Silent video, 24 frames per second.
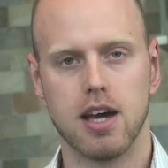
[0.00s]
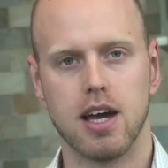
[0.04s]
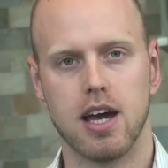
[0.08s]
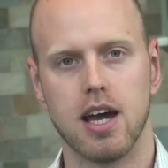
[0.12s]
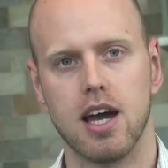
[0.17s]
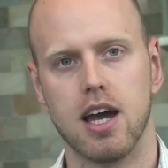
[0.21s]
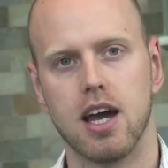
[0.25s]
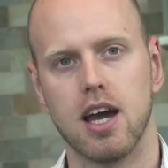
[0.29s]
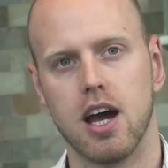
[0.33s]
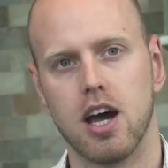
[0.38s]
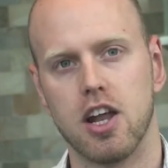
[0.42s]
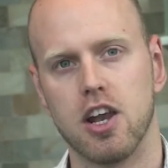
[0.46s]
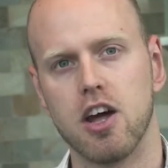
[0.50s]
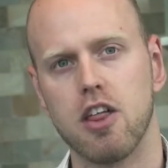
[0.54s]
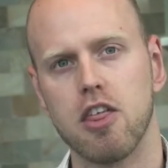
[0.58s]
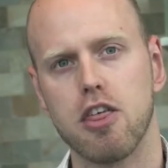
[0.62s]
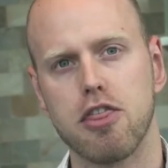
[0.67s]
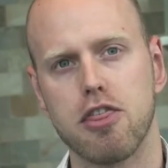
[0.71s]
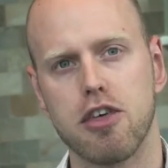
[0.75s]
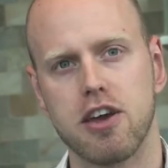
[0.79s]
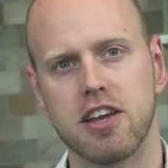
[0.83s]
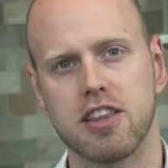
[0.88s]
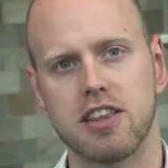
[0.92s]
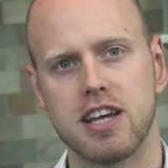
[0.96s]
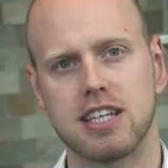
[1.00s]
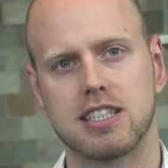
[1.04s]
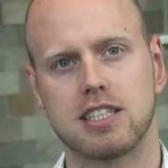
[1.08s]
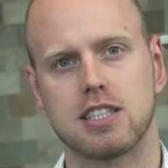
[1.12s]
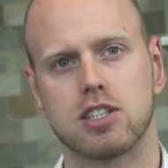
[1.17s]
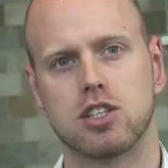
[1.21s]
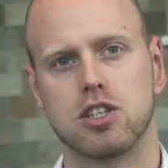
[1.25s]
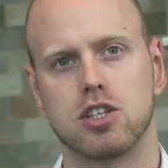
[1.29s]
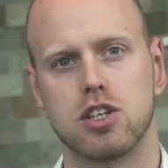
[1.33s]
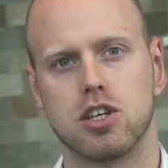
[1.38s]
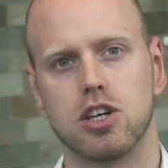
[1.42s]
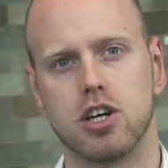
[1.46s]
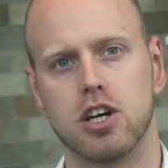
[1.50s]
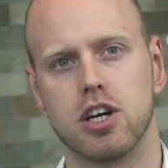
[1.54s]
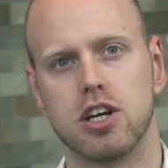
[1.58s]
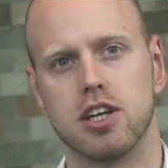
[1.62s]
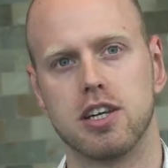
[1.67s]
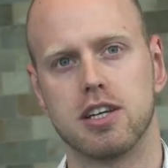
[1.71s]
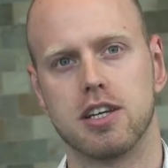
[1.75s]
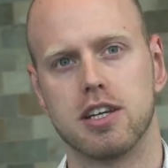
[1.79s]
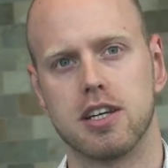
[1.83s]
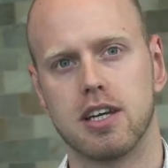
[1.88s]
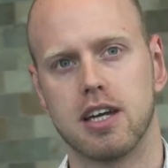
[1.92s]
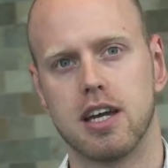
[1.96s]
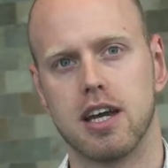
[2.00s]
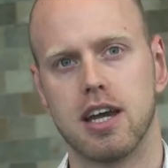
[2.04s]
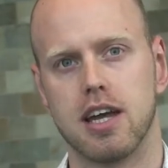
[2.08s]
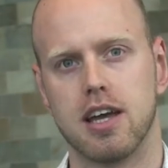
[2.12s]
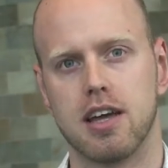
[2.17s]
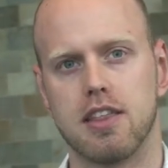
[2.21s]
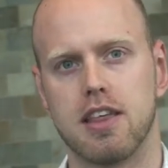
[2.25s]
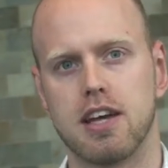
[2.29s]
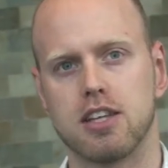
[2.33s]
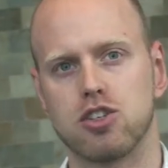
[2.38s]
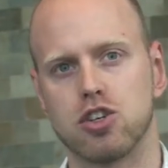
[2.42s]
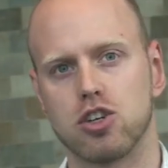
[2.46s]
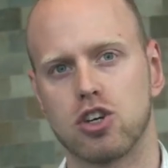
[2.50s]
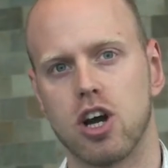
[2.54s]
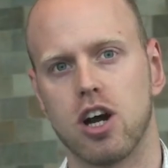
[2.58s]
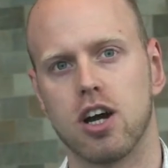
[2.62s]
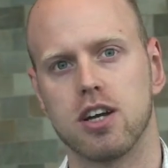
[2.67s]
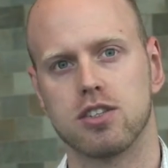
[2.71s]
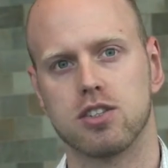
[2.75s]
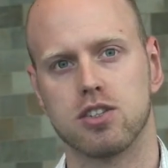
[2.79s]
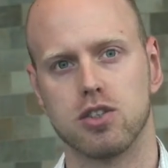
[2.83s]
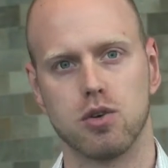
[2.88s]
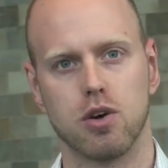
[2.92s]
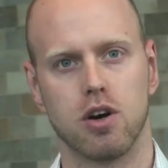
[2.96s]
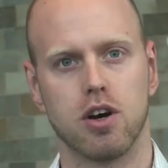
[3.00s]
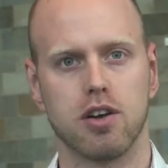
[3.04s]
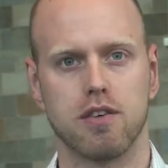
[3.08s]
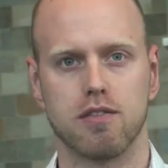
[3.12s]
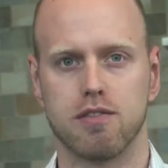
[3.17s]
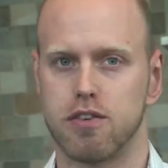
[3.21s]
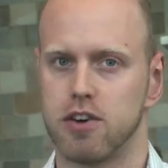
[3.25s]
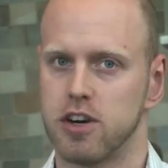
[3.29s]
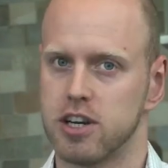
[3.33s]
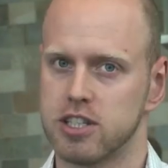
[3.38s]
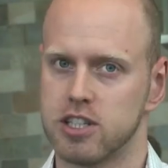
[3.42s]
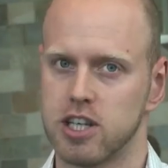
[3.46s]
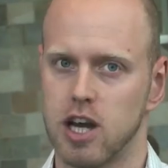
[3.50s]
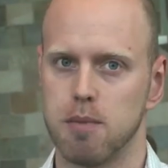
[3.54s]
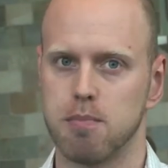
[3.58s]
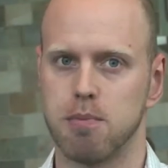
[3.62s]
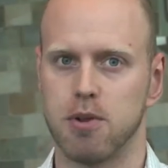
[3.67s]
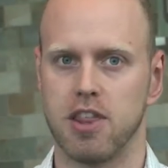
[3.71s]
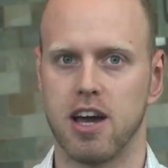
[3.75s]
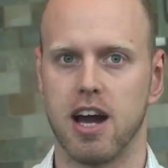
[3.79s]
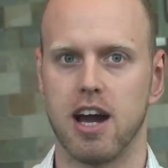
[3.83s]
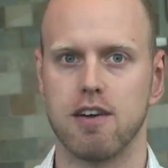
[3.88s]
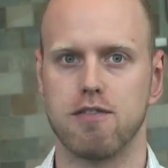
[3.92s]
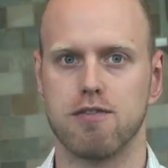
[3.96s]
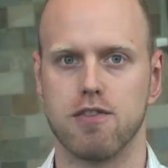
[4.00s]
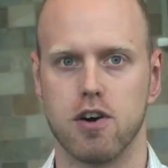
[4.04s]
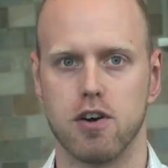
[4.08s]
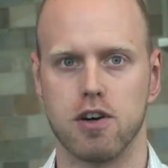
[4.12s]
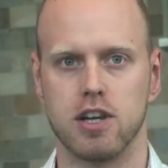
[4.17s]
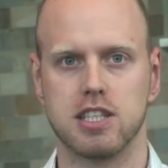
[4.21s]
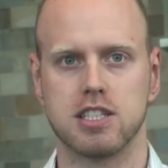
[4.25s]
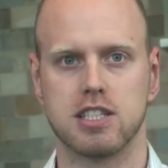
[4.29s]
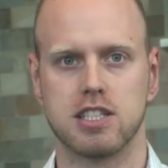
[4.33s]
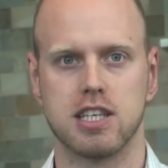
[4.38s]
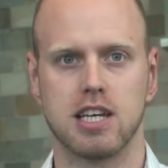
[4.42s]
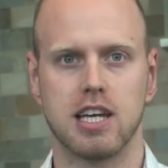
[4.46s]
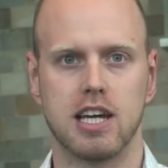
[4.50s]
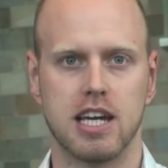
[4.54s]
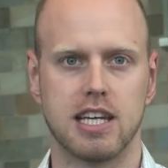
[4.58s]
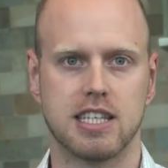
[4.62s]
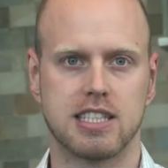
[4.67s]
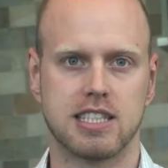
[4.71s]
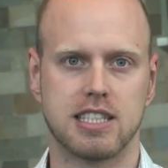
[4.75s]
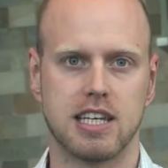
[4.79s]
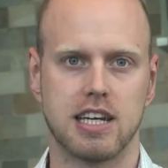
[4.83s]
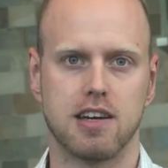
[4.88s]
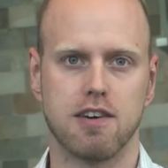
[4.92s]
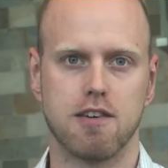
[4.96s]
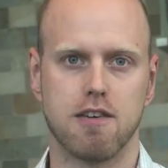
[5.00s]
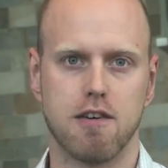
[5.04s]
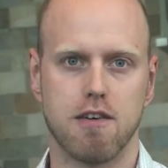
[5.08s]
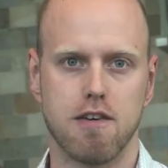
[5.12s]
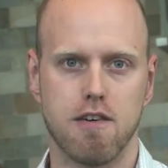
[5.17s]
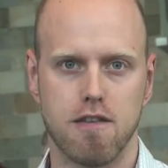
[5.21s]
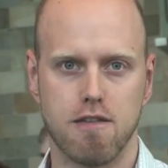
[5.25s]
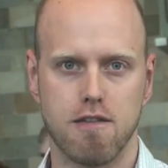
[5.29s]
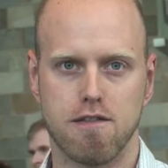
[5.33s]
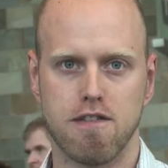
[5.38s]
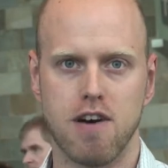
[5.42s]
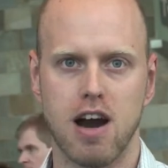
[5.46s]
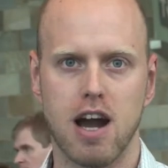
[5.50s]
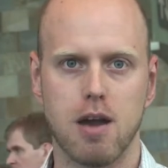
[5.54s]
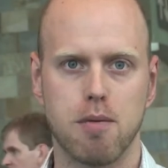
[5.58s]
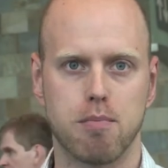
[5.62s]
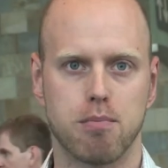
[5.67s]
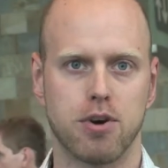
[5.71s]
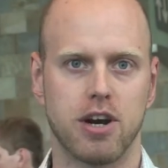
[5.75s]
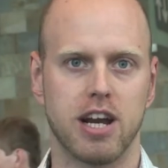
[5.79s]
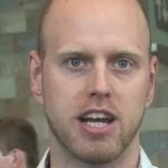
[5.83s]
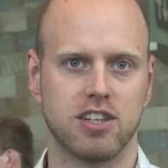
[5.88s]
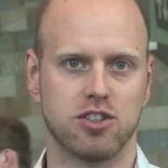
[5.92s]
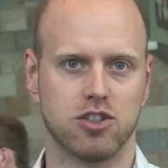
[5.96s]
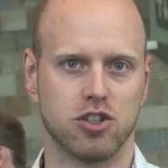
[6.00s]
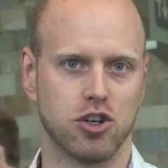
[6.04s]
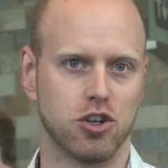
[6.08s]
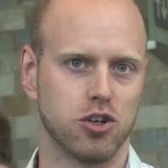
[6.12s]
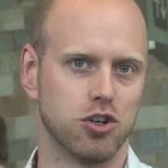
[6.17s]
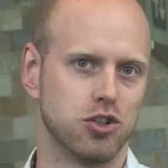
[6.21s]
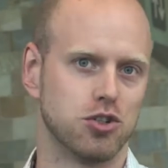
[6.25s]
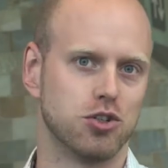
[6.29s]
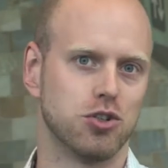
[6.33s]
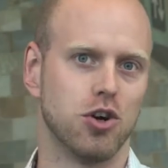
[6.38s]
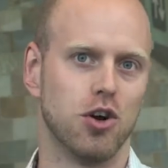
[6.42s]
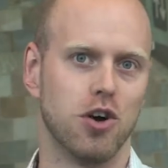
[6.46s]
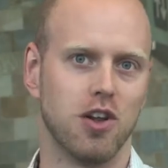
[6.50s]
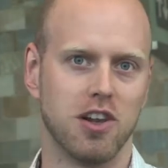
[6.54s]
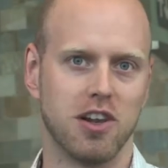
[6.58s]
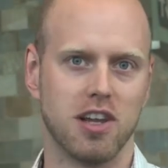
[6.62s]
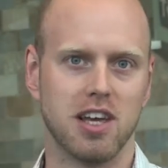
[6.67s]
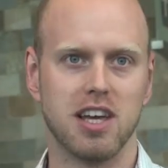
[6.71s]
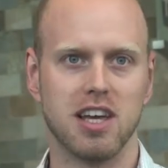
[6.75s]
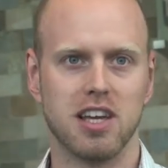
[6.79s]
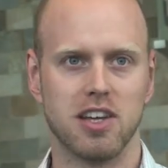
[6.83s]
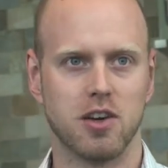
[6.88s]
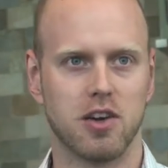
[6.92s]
Another thing that's good that you can't do on, for example, the iPhone, it's the vibrator control.